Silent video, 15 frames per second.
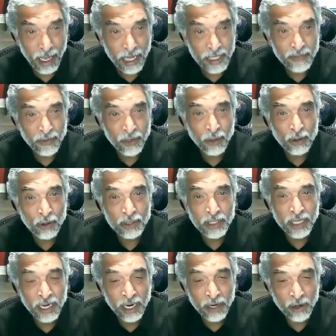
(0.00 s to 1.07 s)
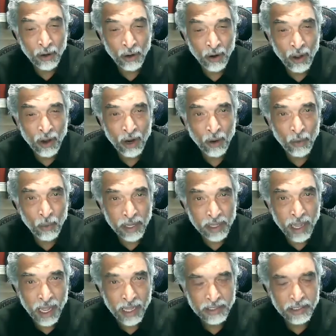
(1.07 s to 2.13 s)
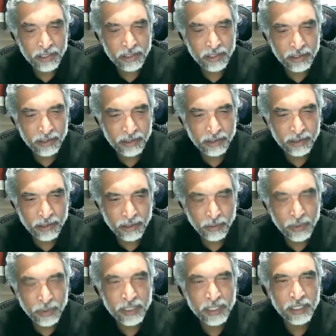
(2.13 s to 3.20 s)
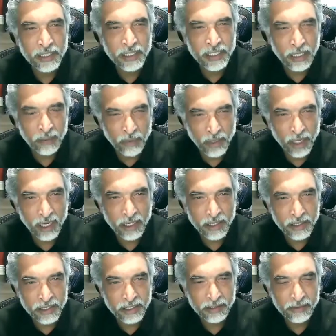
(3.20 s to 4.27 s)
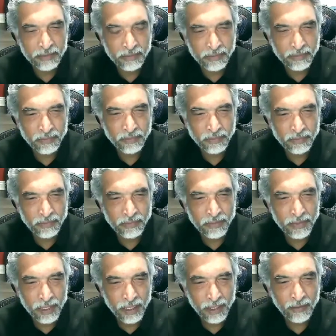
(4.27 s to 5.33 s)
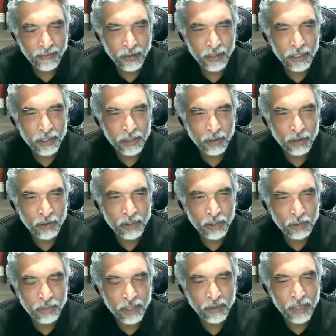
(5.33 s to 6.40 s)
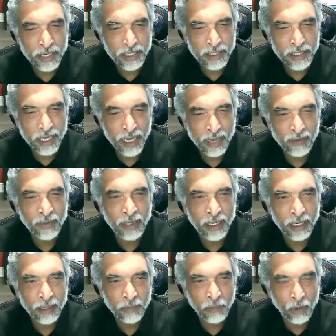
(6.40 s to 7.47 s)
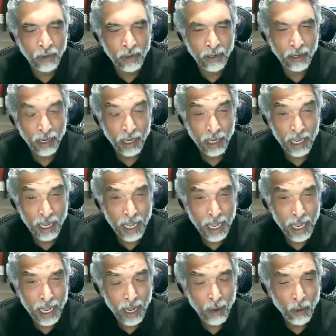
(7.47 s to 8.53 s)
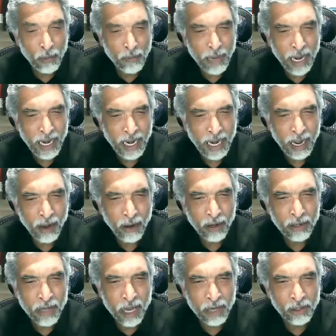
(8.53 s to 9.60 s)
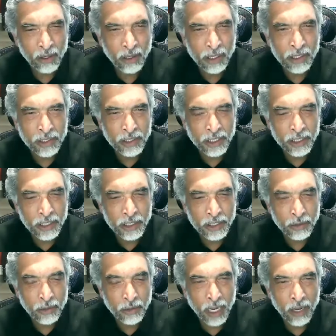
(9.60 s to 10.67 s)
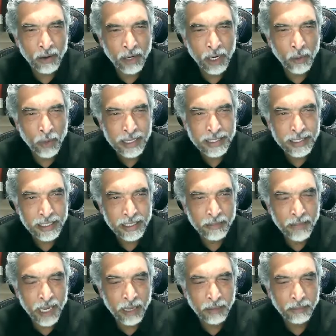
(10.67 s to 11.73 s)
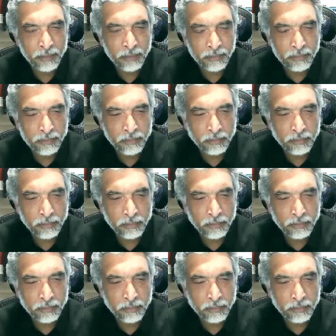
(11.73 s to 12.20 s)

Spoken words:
As for those that are no longer with us, with sincere prayers for their souls to be raised heavenly aboard, we pay our condolences to our awaited Imam.